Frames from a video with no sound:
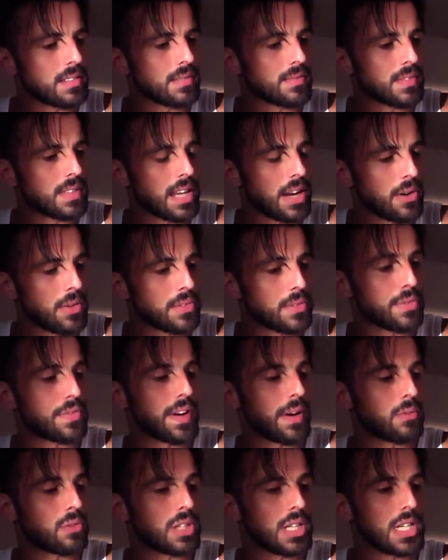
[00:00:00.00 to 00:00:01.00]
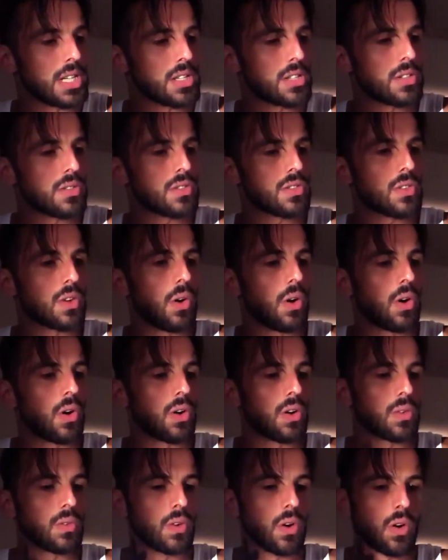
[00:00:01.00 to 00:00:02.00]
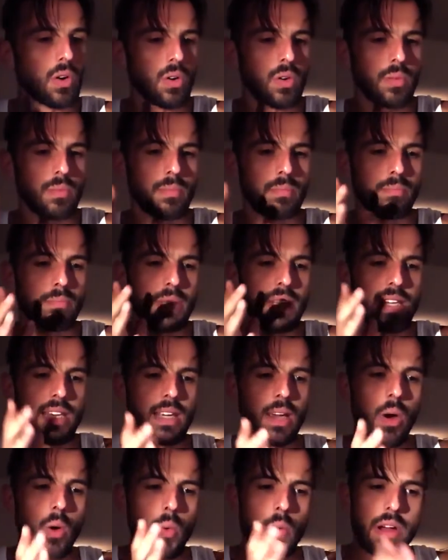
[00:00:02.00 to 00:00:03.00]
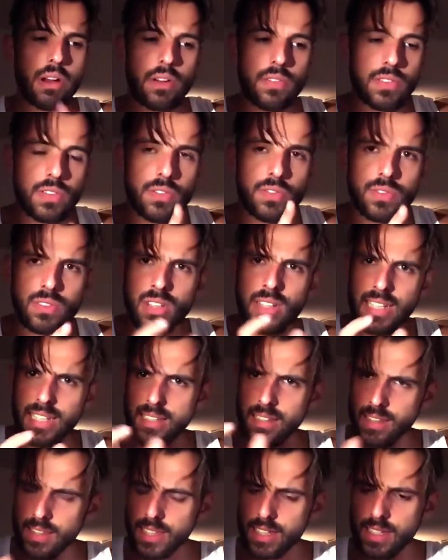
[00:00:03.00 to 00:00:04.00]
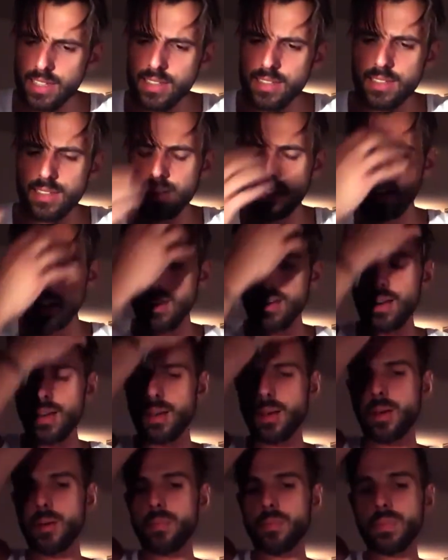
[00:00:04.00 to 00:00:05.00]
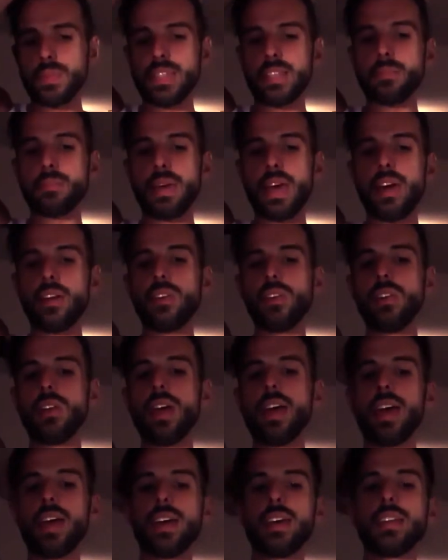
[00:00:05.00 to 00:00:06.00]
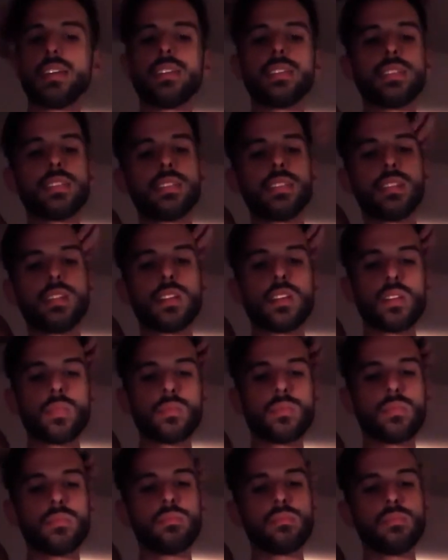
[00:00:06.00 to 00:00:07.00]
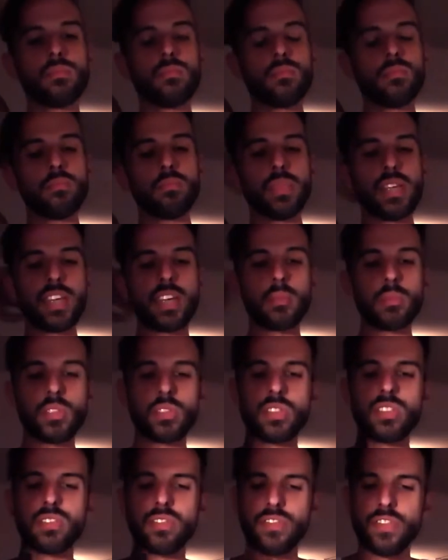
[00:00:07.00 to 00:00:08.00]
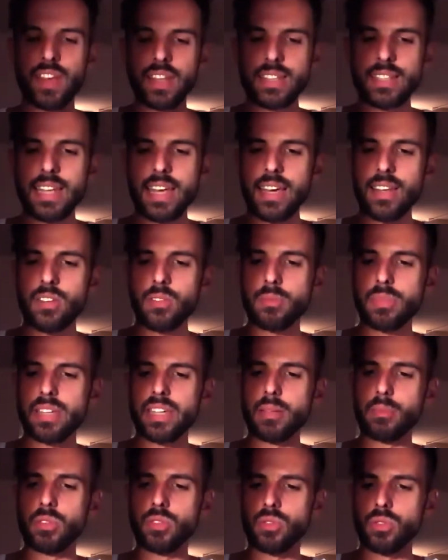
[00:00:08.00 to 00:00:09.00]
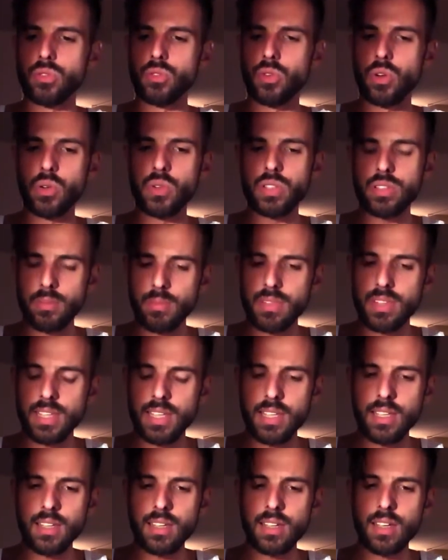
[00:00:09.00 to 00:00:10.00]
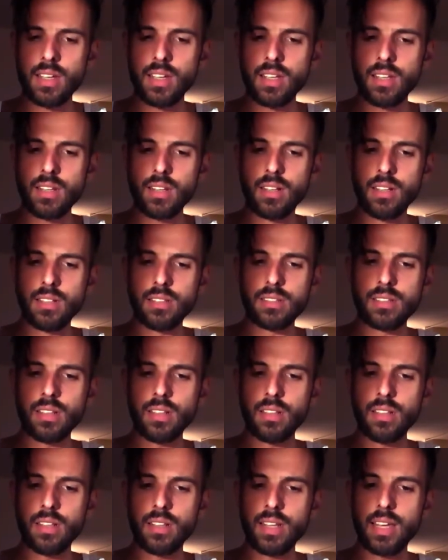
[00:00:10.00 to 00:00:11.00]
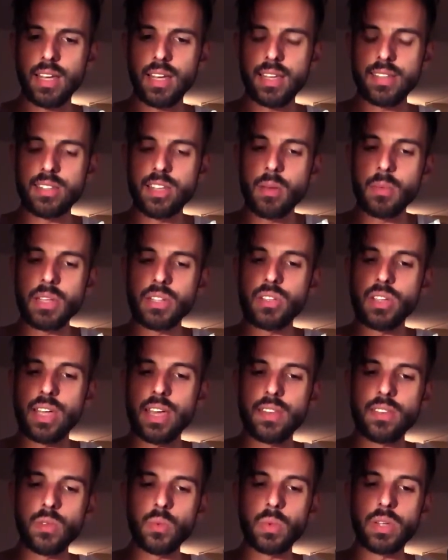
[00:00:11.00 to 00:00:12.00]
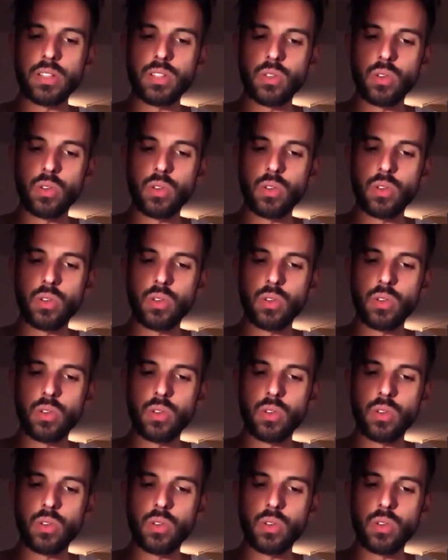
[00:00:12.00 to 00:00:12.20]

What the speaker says: care of the foundations, or being aware of the little things that matter, and being able to defend that, or being able to grow something, is coming together with